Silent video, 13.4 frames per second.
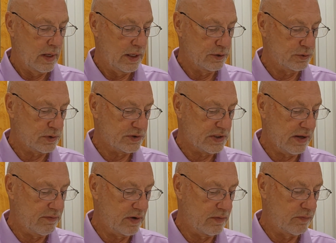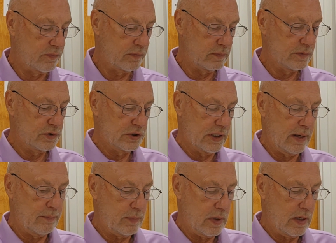Ezra 7,
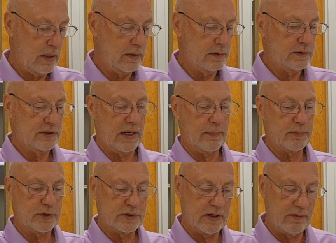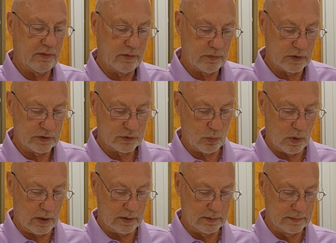chapter 7, verse
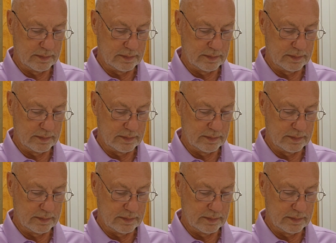1.